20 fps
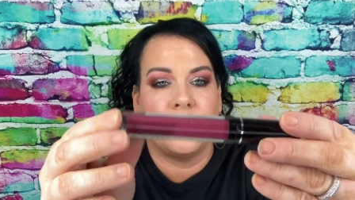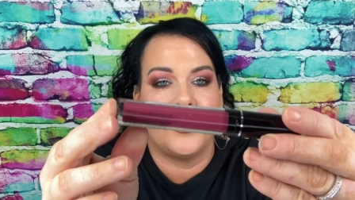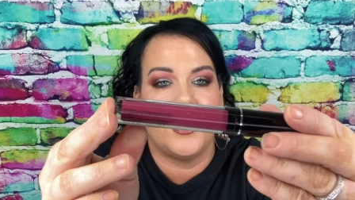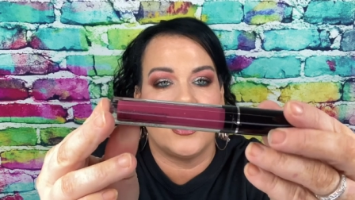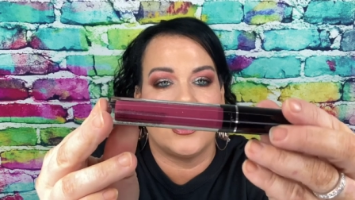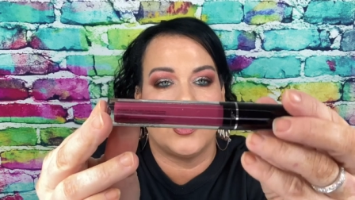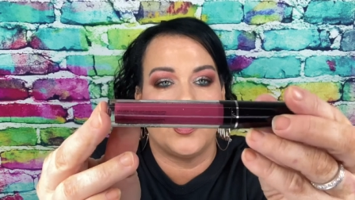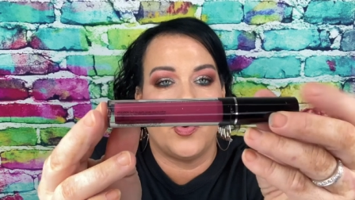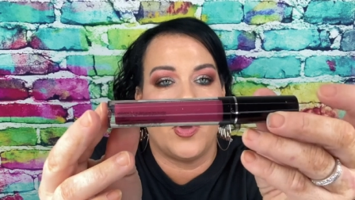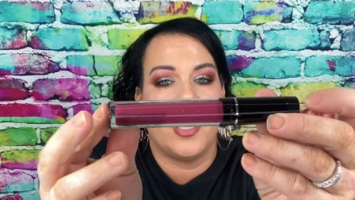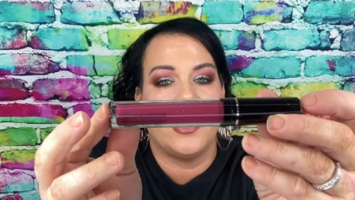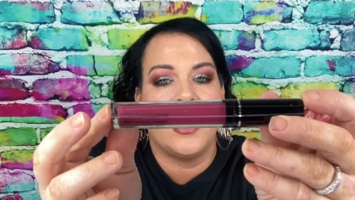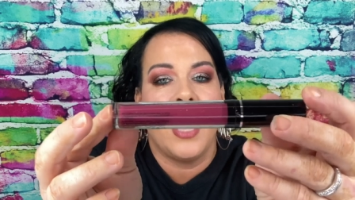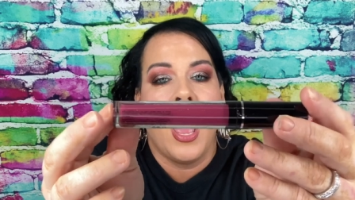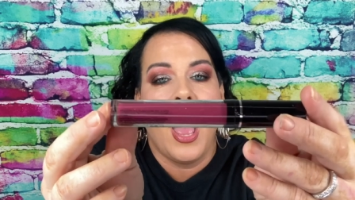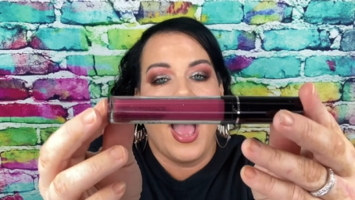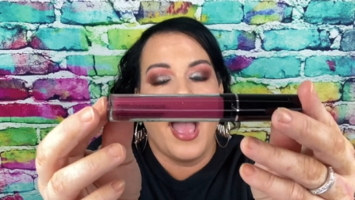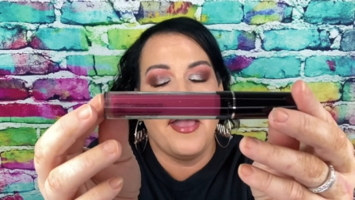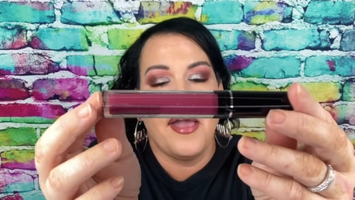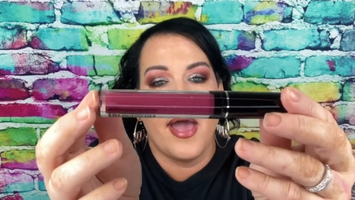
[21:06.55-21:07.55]
this one
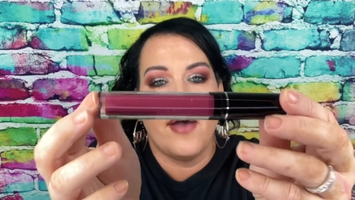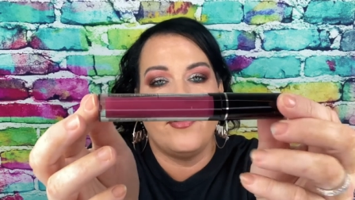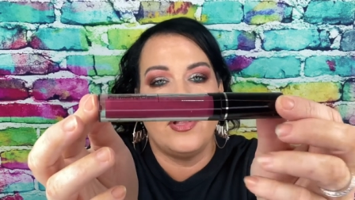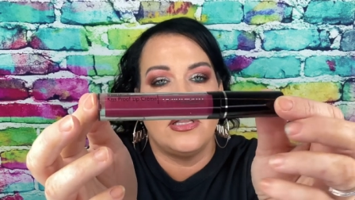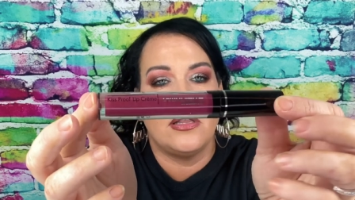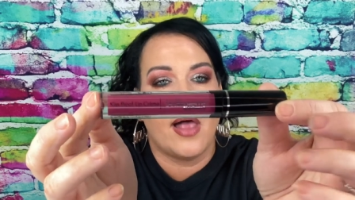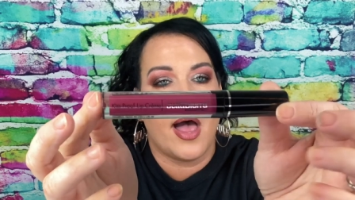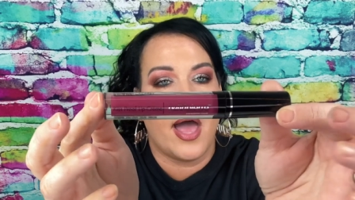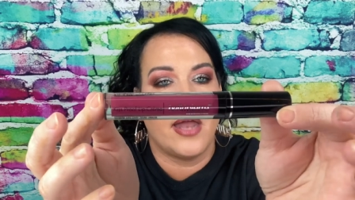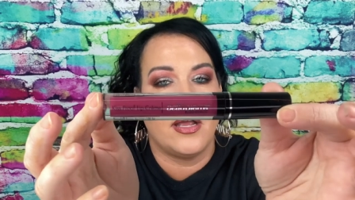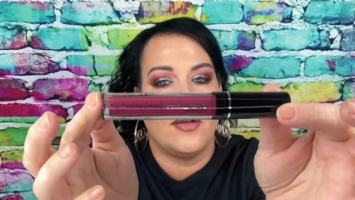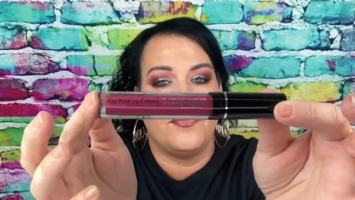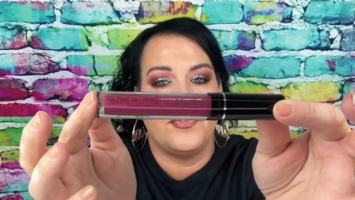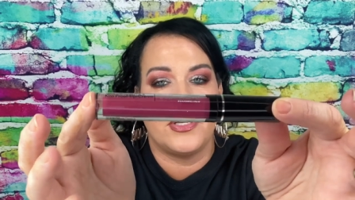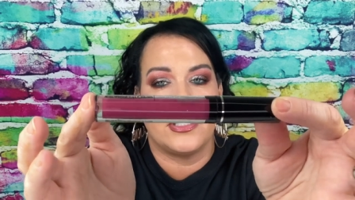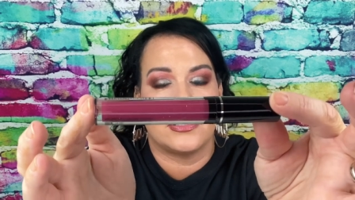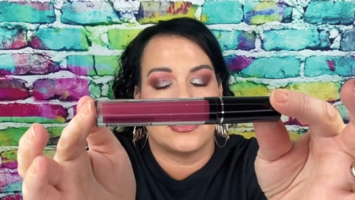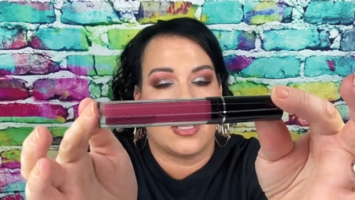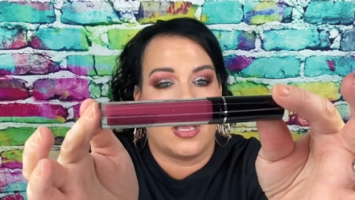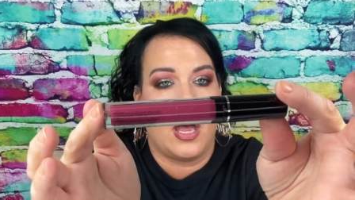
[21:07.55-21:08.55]
I have a lot of
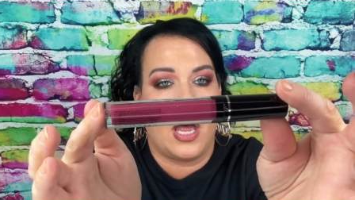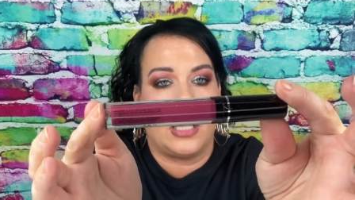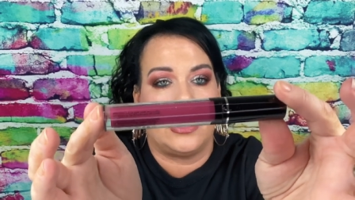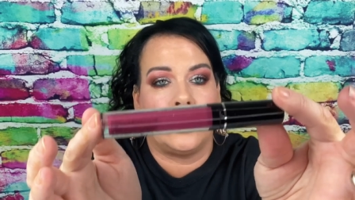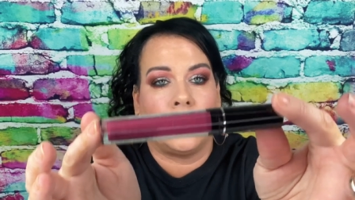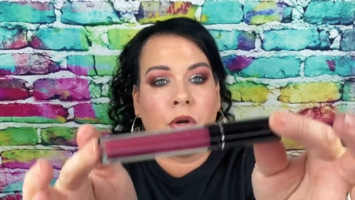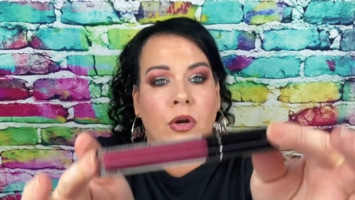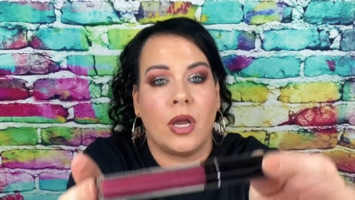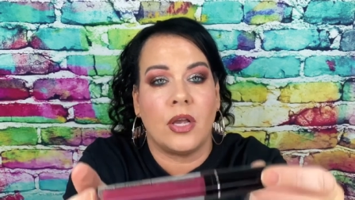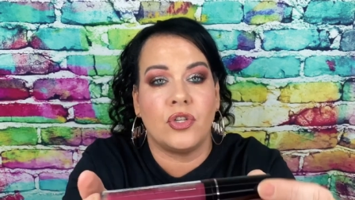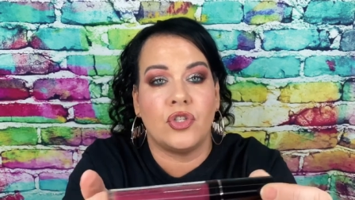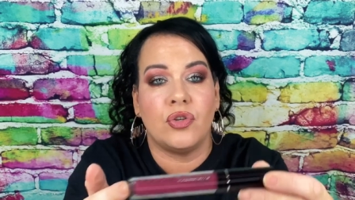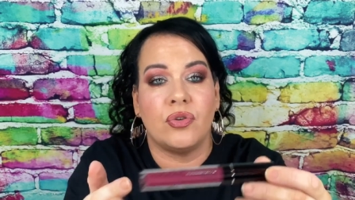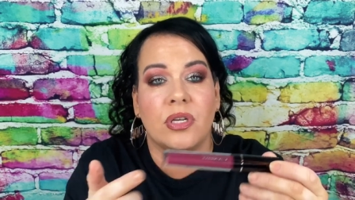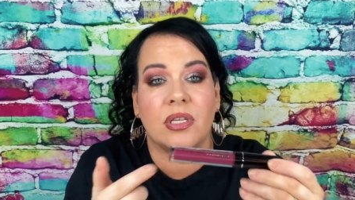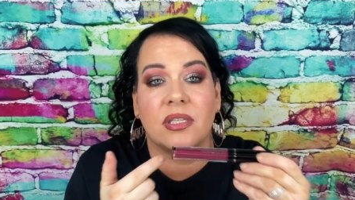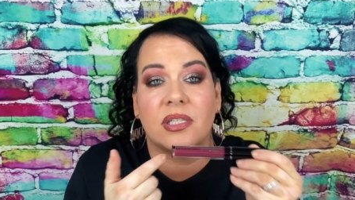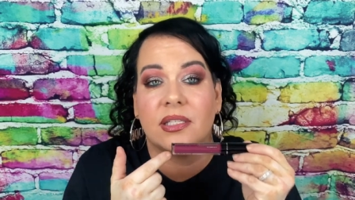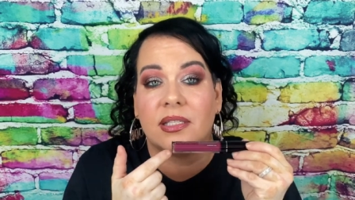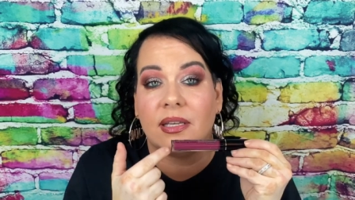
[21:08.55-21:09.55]
this color as you
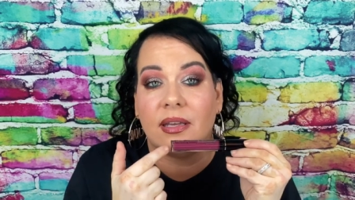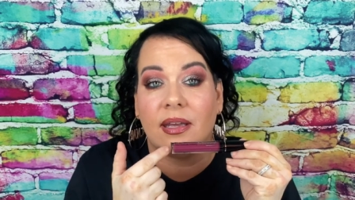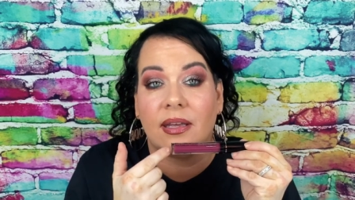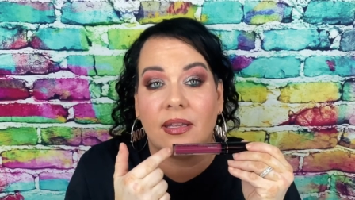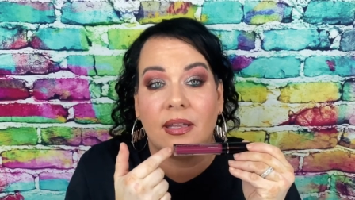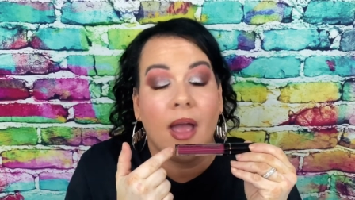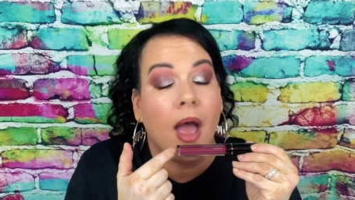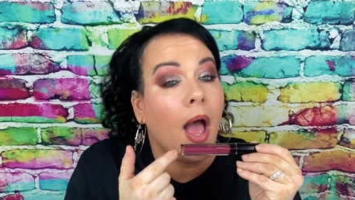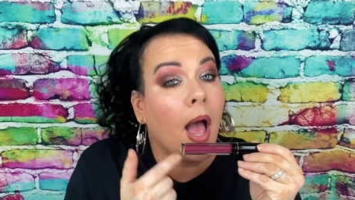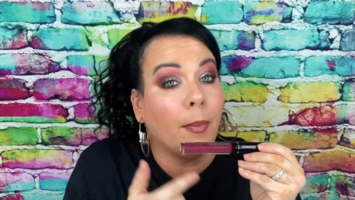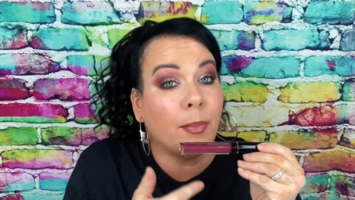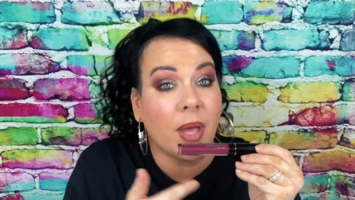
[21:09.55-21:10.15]
can see